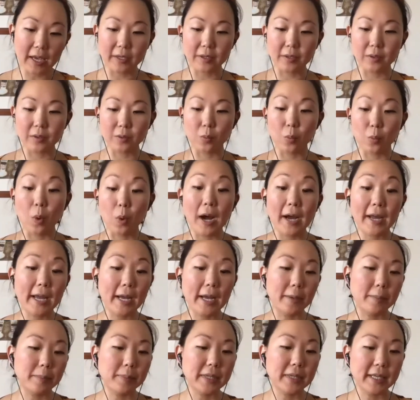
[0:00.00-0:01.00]
why I
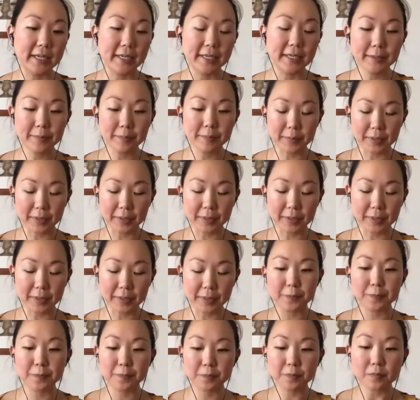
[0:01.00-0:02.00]
play it.
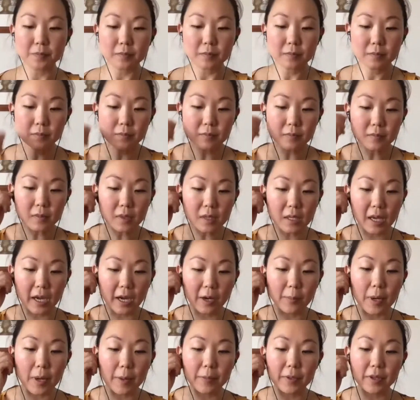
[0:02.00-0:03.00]
I
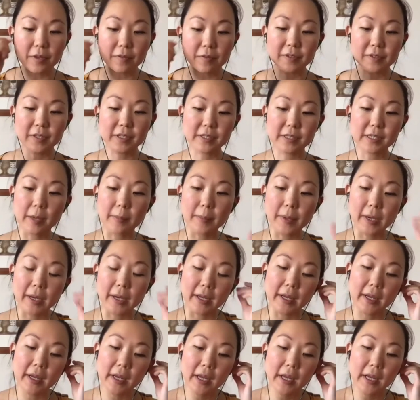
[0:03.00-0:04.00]
remember the first time I
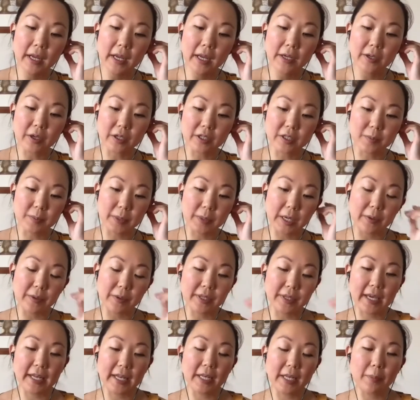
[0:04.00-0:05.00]
got to play with
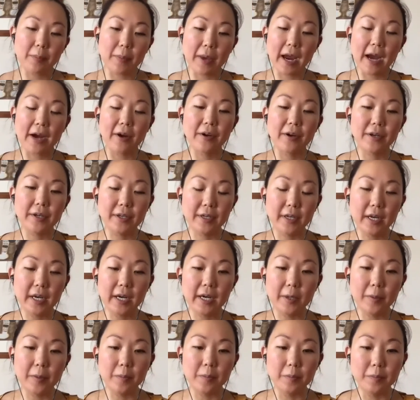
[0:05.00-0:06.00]
Kenny Barron
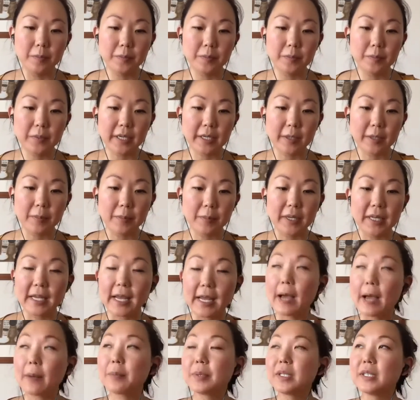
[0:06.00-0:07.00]
in
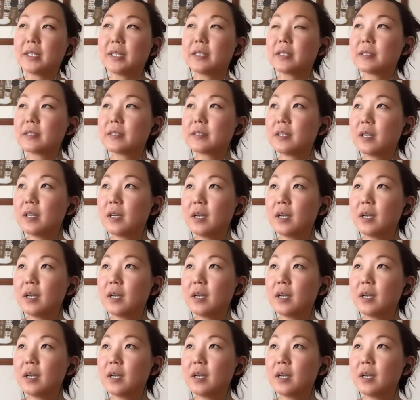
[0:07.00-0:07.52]
Minneapolis.